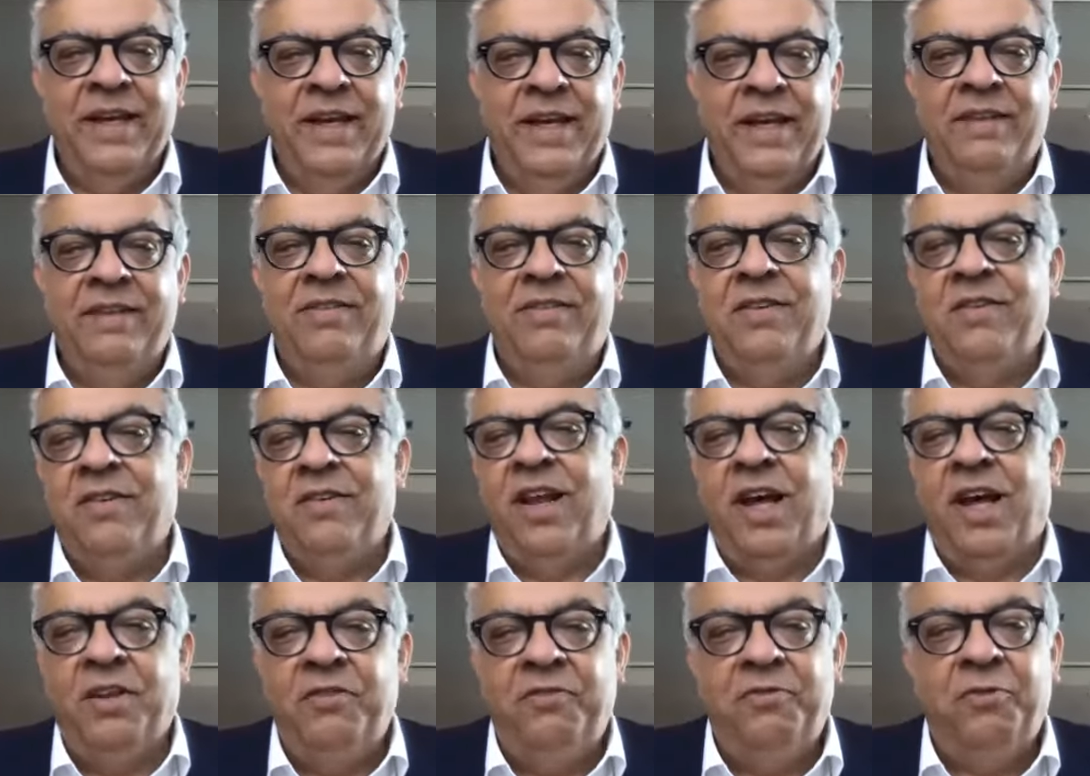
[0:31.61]
It's his
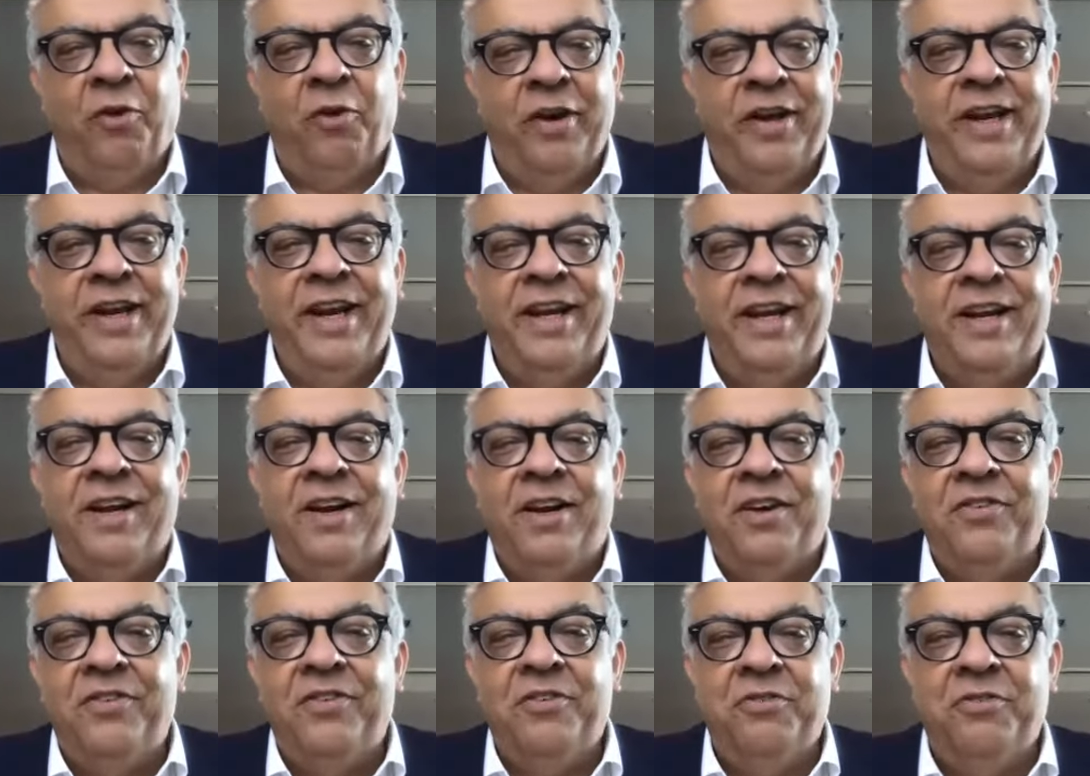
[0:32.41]
last 48
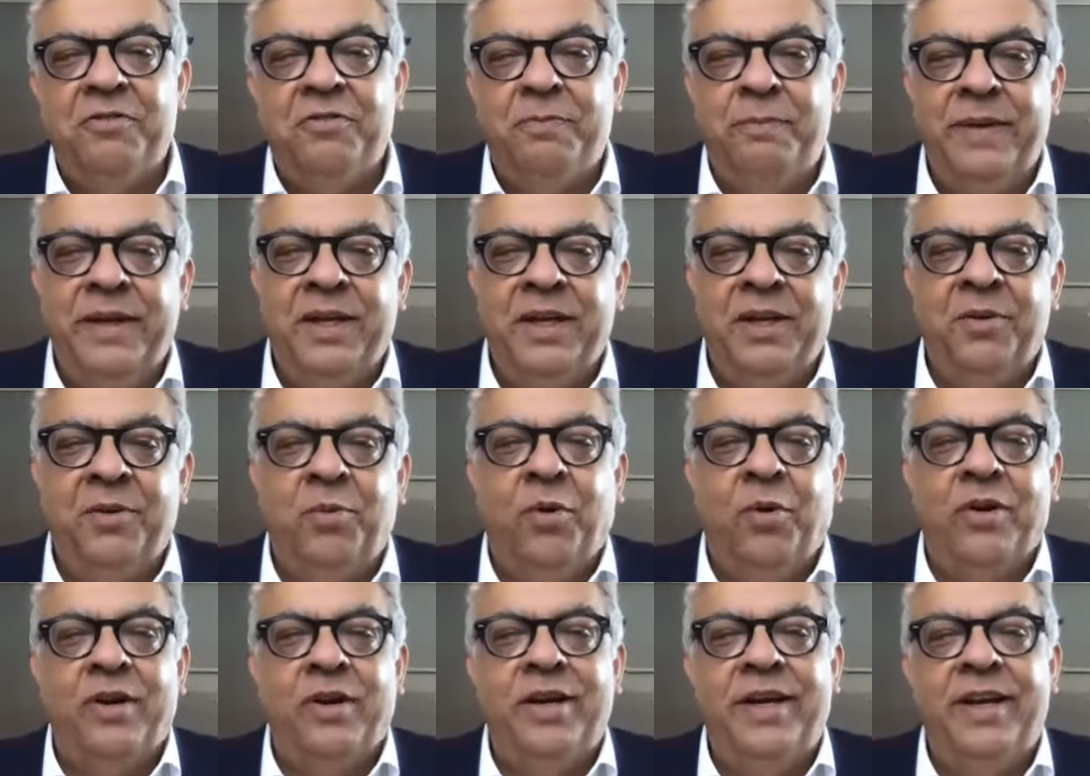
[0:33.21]
hours of being
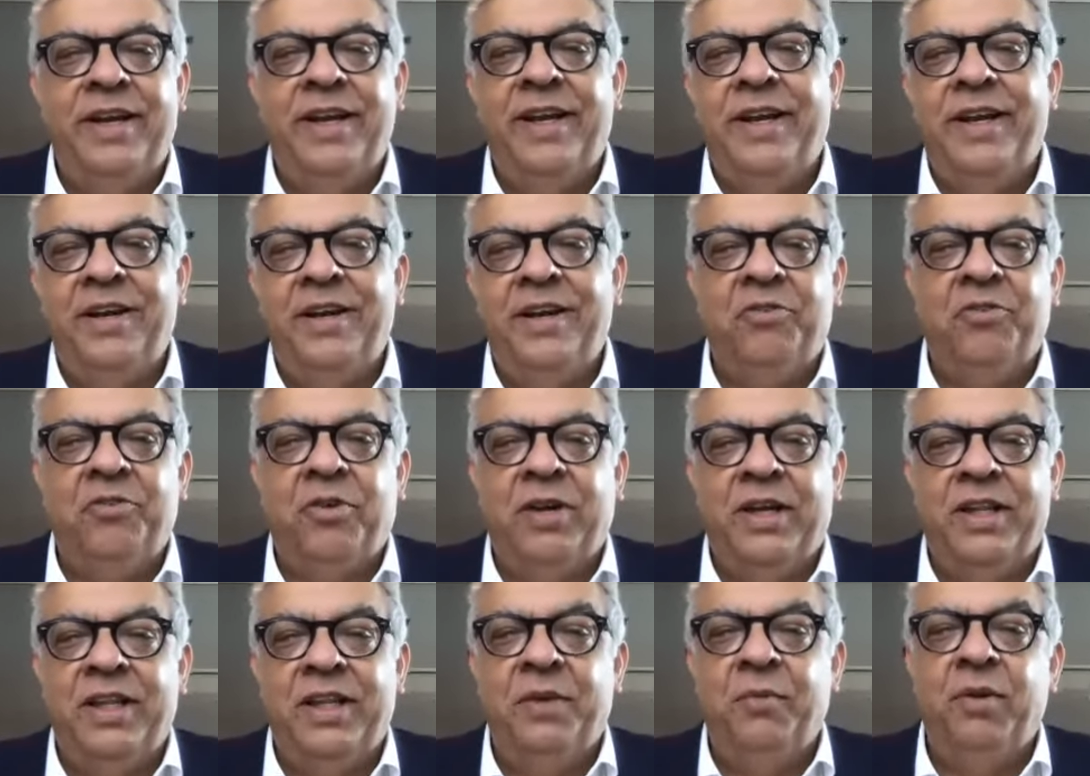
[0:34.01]
quarantined. So
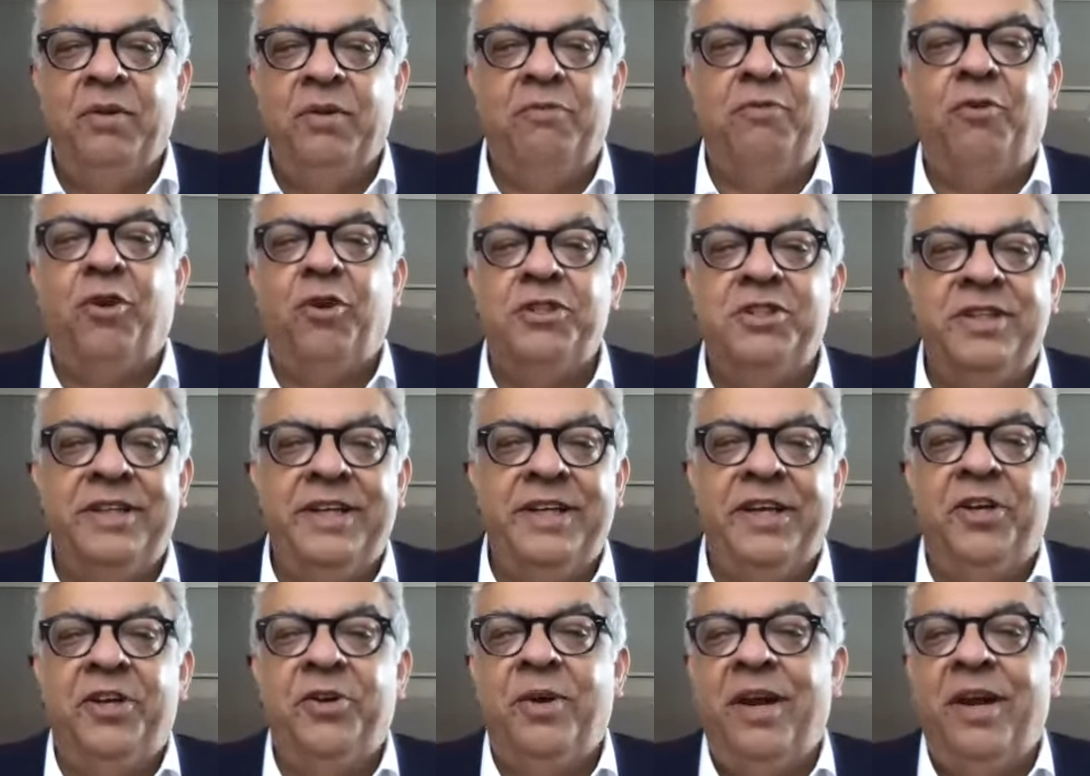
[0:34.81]
I think we're
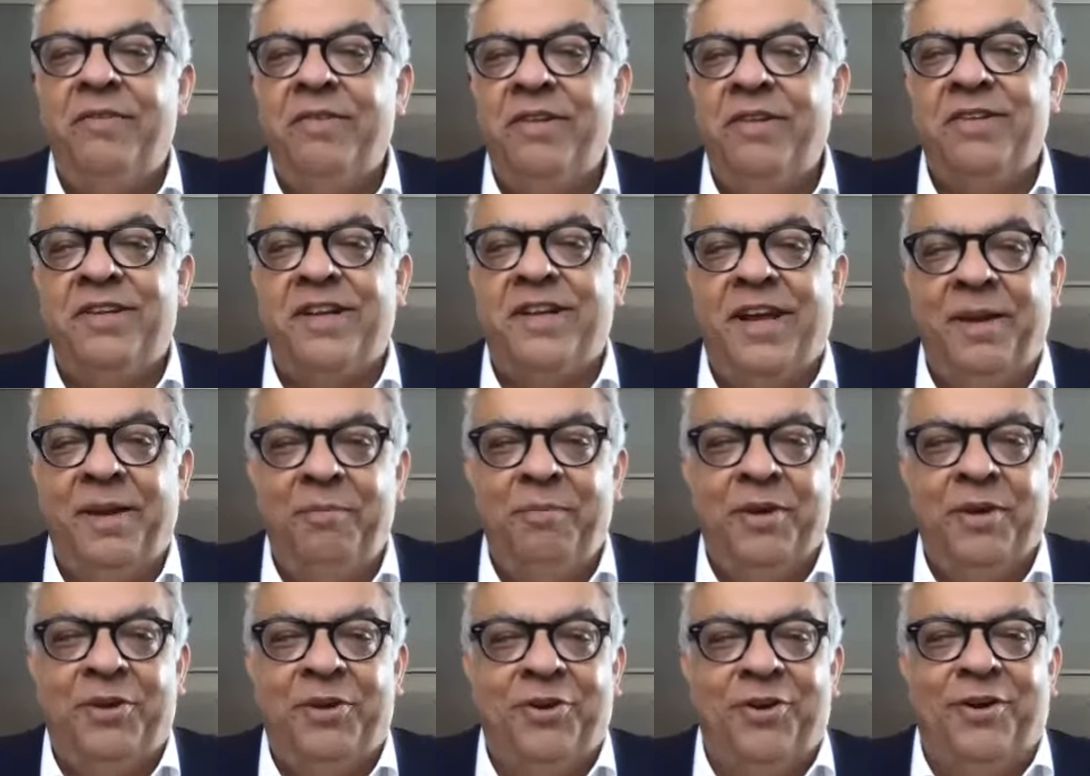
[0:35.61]
fortunate to have his time
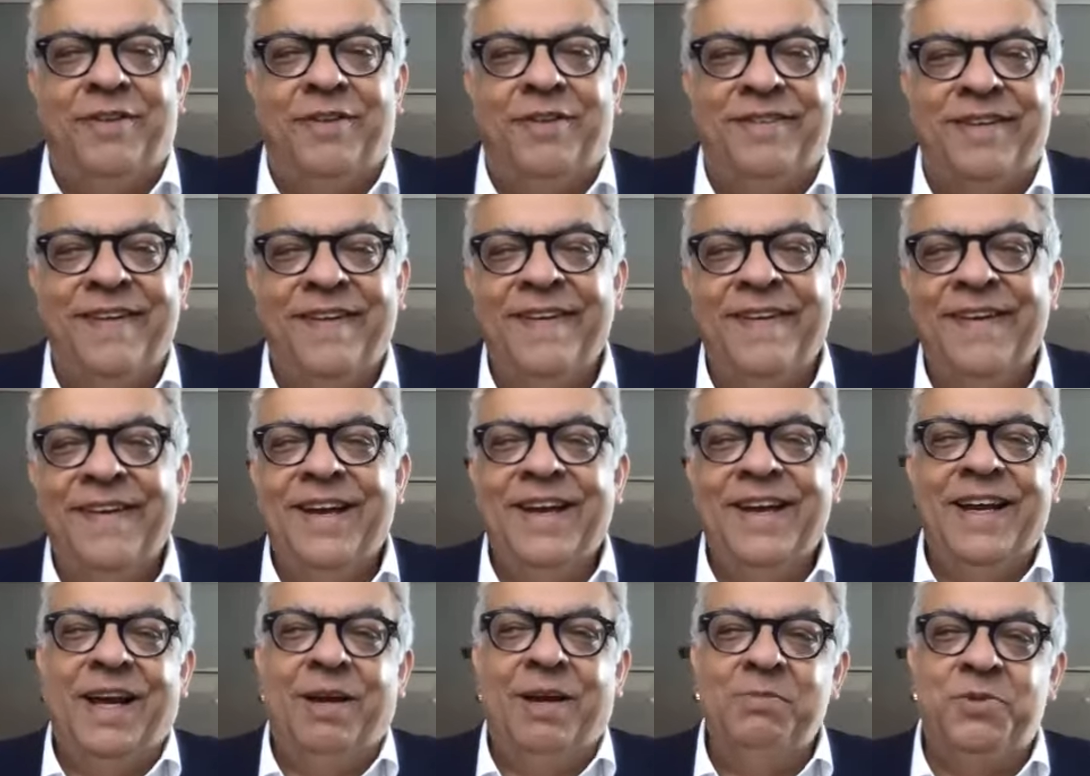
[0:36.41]
because
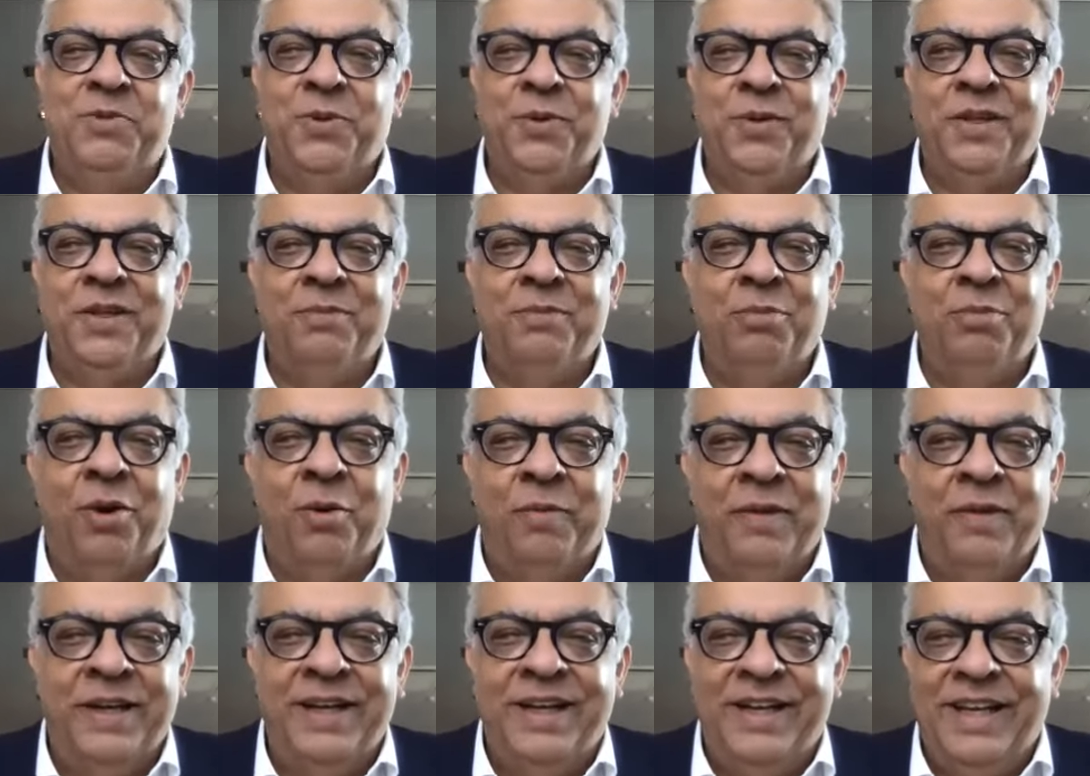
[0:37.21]
I'm sure the
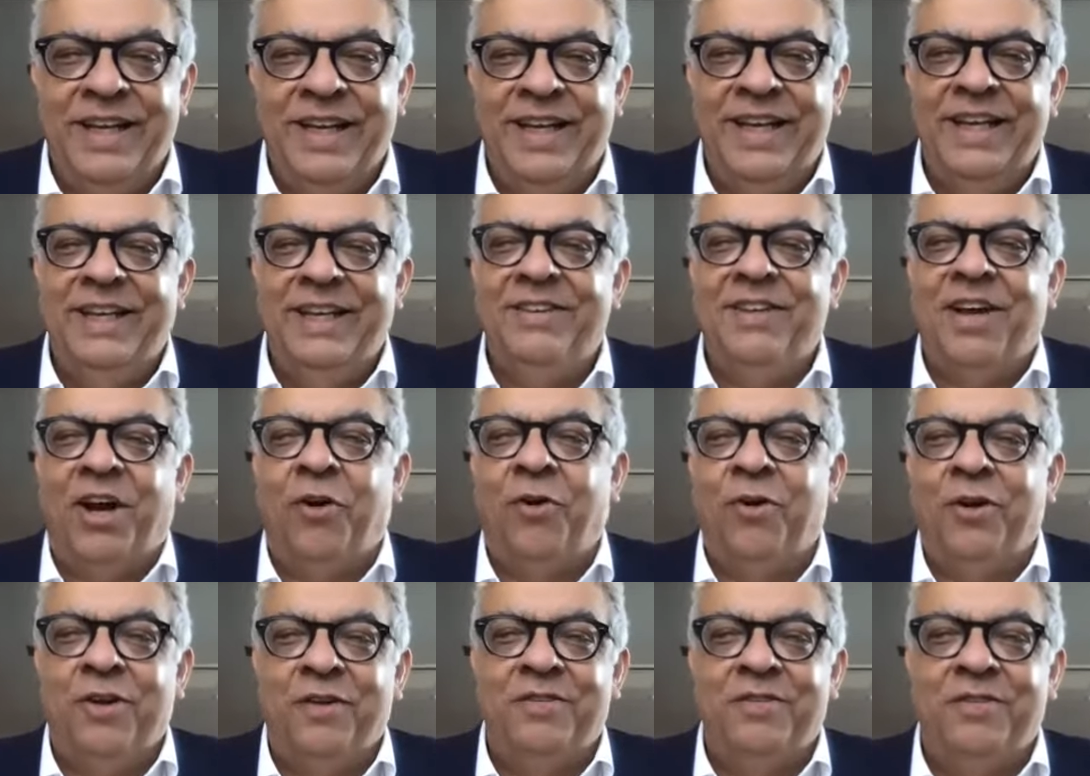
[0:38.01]
moment he's
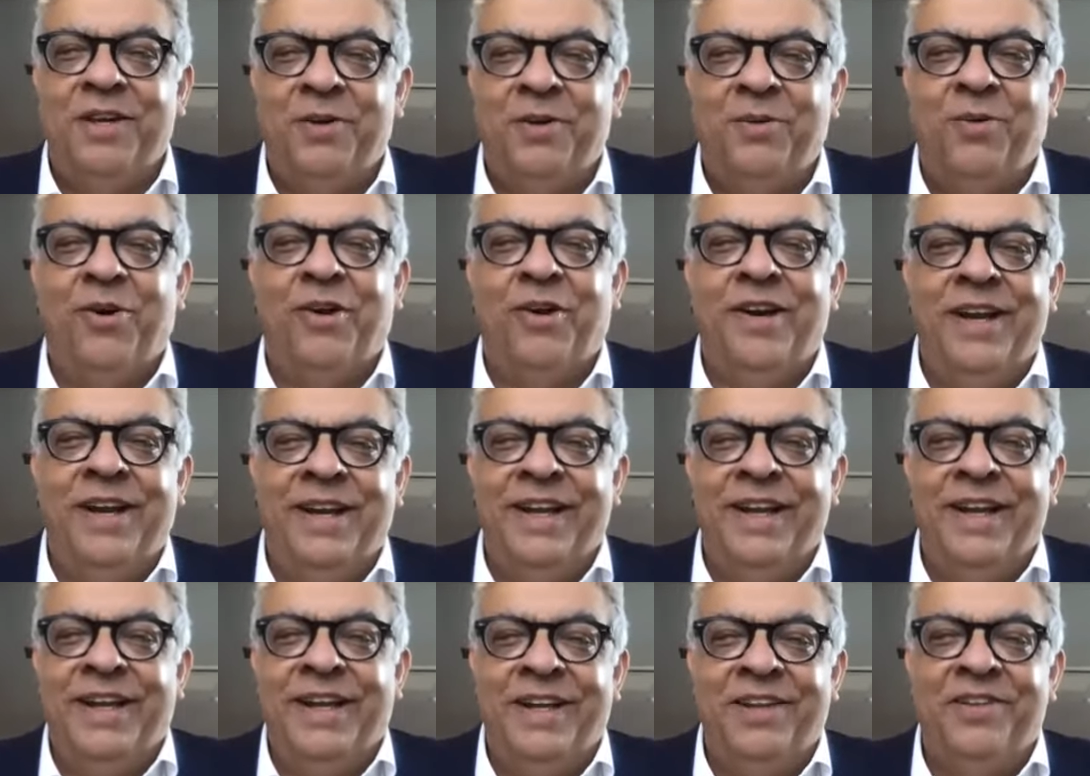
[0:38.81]
out of the
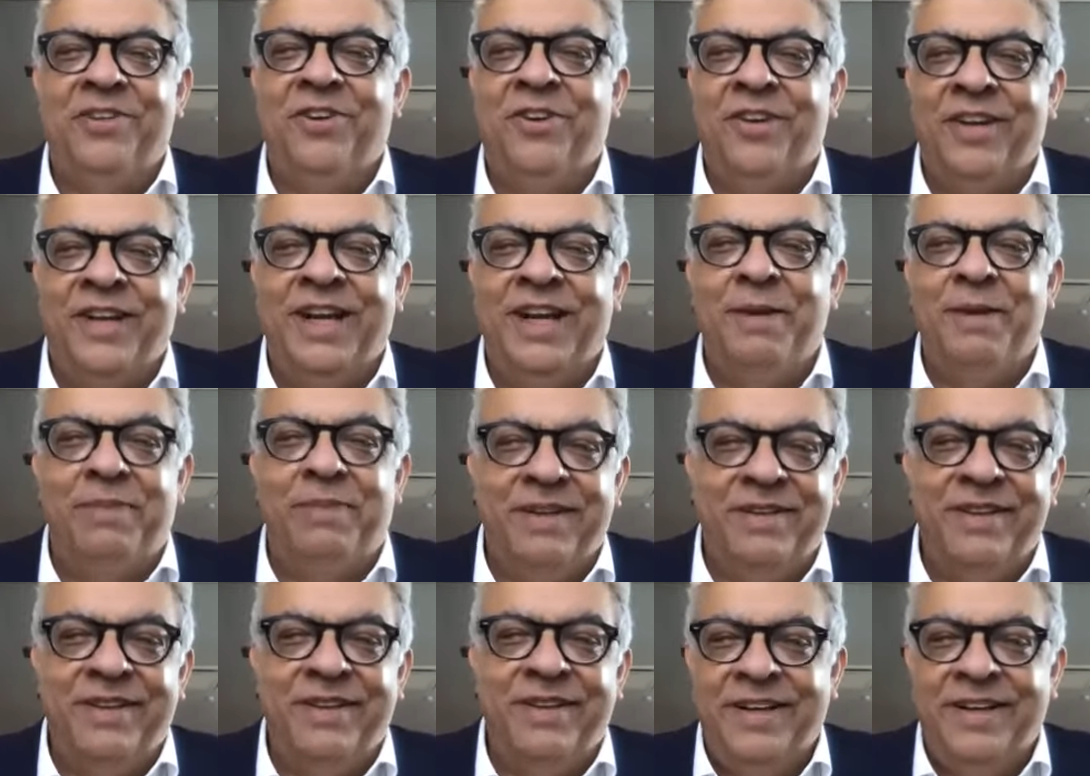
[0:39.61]
quarantine, he's going to get
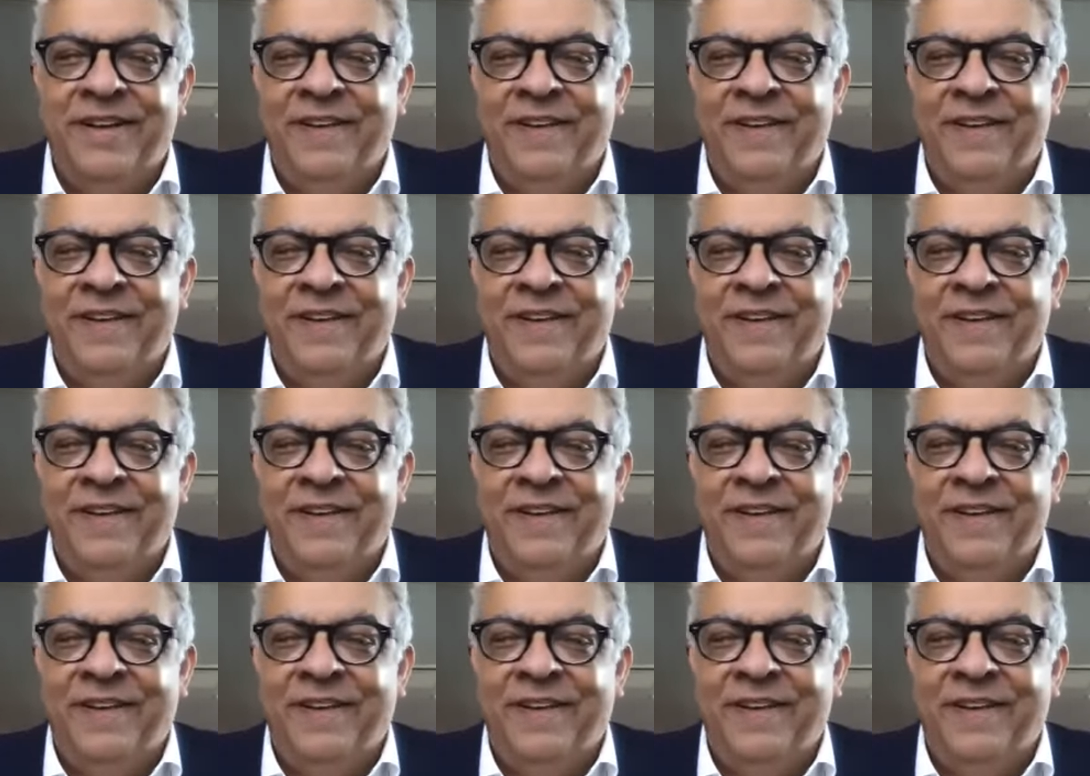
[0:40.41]
busy